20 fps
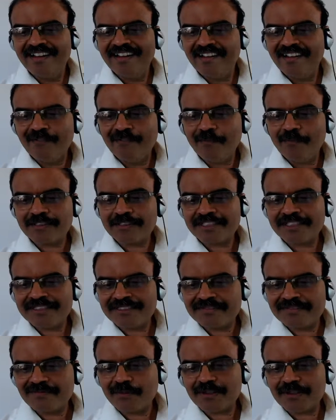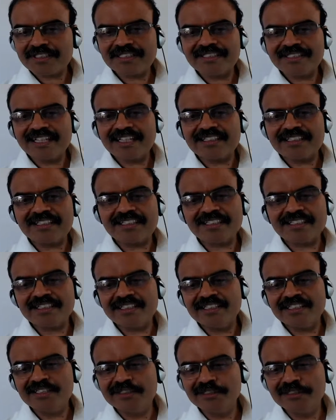wasn't that
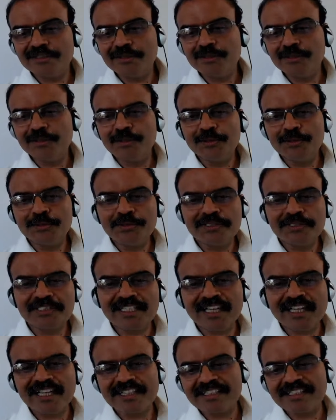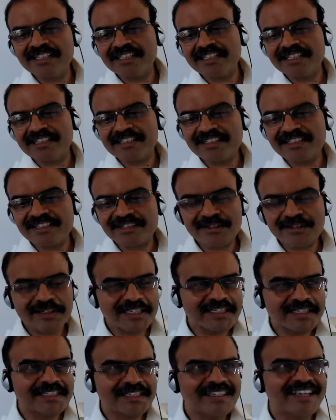you who said,
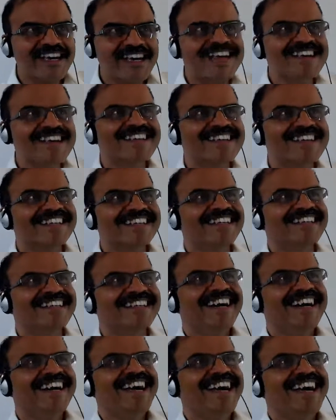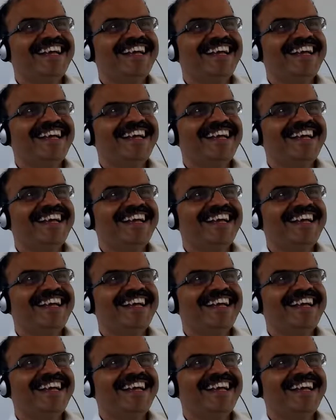Roland? I can